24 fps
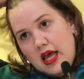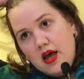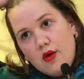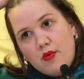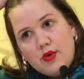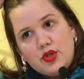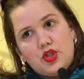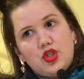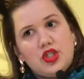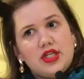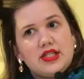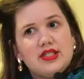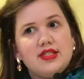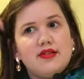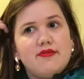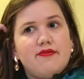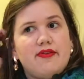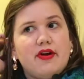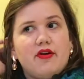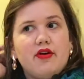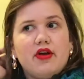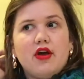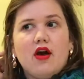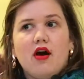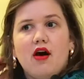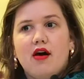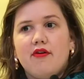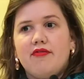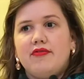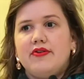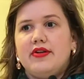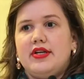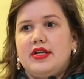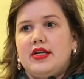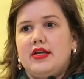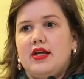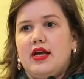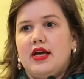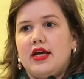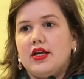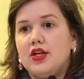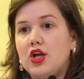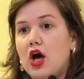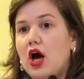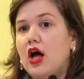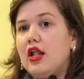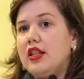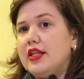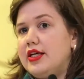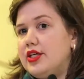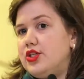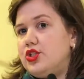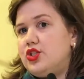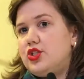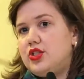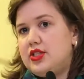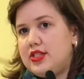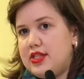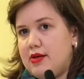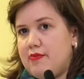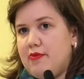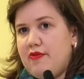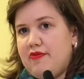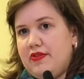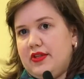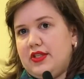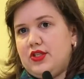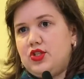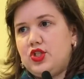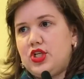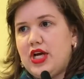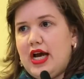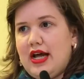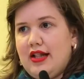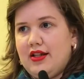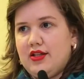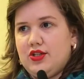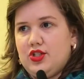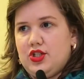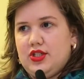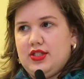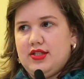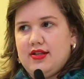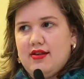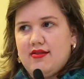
which doesn't very often acknowledge some of these challenges.